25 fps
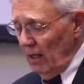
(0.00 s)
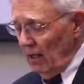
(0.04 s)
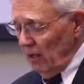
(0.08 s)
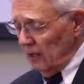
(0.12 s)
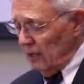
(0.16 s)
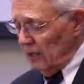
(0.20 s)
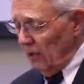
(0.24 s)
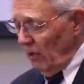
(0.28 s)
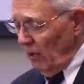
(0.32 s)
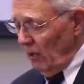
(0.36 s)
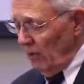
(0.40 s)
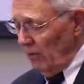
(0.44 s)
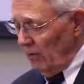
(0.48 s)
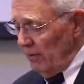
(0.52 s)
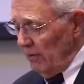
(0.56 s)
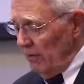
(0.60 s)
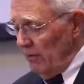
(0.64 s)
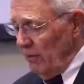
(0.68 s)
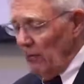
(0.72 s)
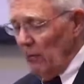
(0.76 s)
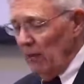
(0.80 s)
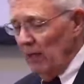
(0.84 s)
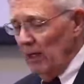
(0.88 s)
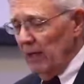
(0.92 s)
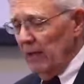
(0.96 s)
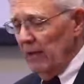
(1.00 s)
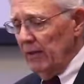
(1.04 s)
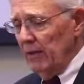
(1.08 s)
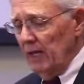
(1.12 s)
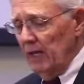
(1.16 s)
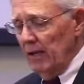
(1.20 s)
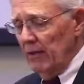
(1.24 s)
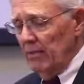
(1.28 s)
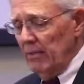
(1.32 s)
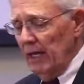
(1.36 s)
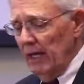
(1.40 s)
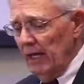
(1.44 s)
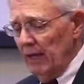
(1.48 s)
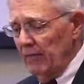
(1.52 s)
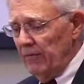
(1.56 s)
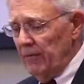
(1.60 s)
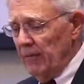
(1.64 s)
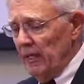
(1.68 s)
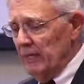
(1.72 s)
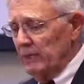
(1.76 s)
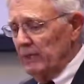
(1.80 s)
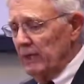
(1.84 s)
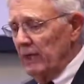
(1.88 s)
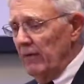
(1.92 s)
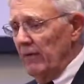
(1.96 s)
So one of the
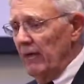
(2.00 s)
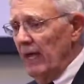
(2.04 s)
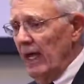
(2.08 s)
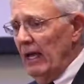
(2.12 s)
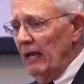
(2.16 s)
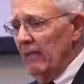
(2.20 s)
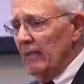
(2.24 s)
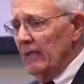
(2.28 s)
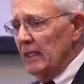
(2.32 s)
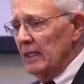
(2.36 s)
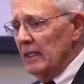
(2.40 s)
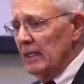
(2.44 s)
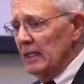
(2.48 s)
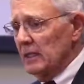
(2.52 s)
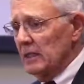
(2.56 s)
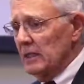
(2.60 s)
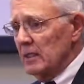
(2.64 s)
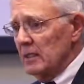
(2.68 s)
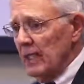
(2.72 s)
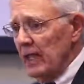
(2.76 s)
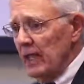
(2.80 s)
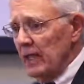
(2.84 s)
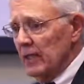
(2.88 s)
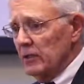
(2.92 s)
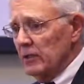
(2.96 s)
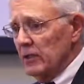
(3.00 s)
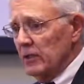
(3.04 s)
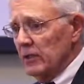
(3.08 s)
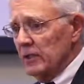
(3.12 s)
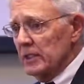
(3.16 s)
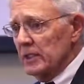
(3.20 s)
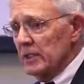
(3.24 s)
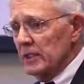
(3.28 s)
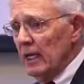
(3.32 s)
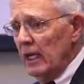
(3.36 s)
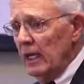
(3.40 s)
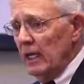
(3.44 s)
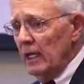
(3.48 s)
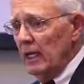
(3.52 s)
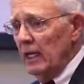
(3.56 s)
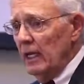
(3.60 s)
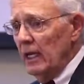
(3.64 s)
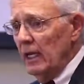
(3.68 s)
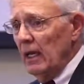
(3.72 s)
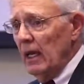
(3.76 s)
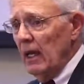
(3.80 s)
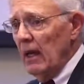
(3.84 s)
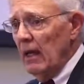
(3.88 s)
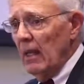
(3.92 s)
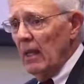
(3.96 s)
benefits of having this national
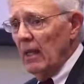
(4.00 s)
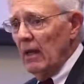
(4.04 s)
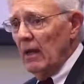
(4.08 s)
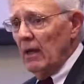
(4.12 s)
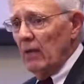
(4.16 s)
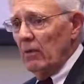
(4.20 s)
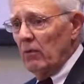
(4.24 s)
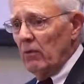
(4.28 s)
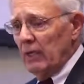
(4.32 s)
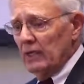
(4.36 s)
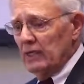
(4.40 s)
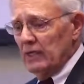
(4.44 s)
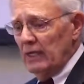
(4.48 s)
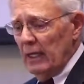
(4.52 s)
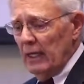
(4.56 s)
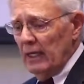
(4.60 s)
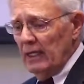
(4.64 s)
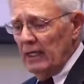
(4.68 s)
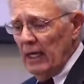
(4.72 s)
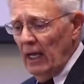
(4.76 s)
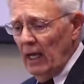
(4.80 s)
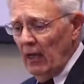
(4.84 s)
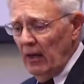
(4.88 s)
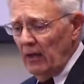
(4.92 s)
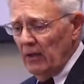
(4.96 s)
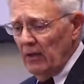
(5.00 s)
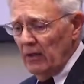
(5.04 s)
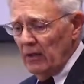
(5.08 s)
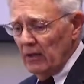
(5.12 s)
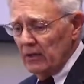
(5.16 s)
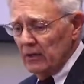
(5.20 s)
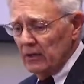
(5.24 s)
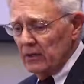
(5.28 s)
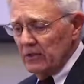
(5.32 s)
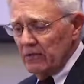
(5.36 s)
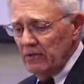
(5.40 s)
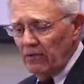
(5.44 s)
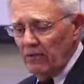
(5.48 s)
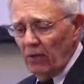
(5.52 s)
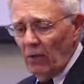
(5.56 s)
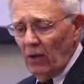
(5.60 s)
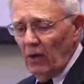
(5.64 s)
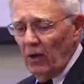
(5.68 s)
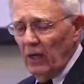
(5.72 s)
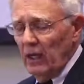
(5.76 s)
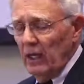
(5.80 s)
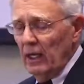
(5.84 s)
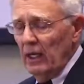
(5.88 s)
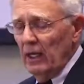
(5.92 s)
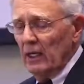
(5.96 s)
study was that now there's
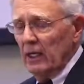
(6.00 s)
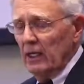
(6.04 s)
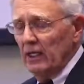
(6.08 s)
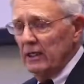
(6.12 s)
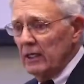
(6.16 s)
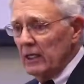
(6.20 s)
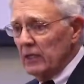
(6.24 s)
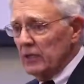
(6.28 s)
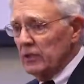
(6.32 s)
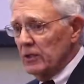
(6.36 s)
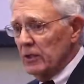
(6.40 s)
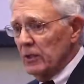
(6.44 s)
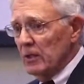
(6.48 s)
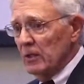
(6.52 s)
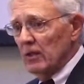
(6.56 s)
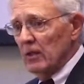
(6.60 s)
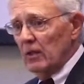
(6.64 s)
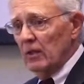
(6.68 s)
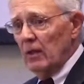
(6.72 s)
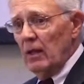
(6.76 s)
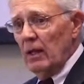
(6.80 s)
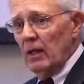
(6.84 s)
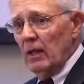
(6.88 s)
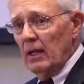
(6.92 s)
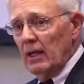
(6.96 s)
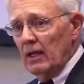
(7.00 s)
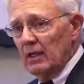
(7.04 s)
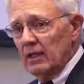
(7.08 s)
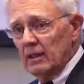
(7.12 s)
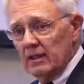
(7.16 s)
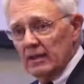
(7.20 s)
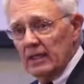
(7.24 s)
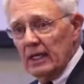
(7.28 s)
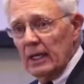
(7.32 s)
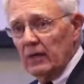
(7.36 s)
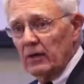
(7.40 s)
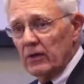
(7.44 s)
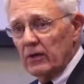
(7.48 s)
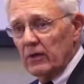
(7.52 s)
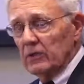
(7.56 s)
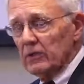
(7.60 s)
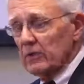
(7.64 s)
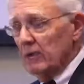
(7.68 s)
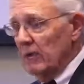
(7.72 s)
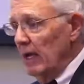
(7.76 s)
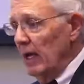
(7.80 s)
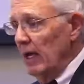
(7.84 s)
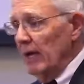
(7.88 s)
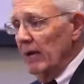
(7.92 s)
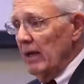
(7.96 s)
40 additional
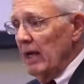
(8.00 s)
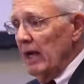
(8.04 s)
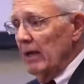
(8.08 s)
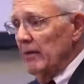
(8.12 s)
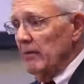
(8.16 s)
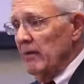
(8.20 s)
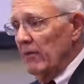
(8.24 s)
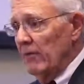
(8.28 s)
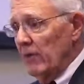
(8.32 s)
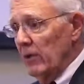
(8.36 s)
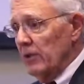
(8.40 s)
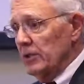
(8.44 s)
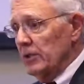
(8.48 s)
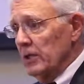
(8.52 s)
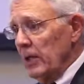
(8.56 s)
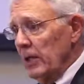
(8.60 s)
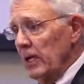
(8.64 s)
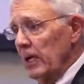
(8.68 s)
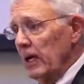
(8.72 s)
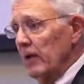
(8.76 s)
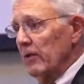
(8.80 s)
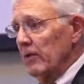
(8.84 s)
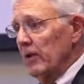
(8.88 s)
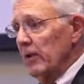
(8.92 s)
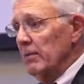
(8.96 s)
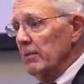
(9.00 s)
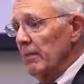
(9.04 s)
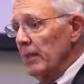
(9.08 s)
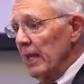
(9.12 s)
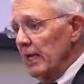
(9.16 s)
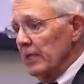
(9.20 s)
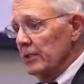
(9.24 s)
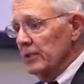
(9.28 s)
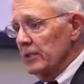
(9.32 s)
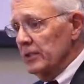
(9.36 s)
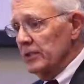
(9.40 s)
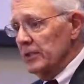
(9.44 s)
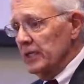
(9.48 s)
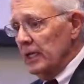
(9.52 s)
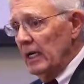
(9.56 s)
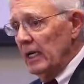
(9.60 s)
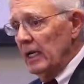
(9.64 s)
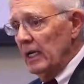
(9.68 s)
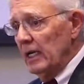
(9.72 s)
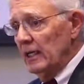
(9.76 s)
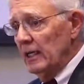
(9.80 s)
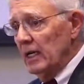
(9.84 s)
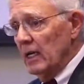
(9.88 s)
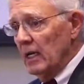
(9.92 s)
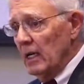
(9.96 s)
centers. Virtually every major
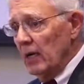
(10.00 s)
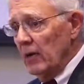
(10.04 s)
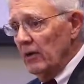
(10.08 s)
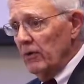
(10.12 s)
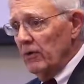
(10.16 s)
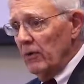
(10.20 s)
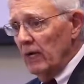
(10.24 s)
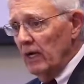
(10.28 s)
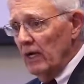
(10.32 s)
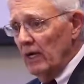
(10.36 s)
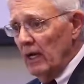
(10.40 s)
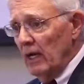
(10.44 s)
city in the country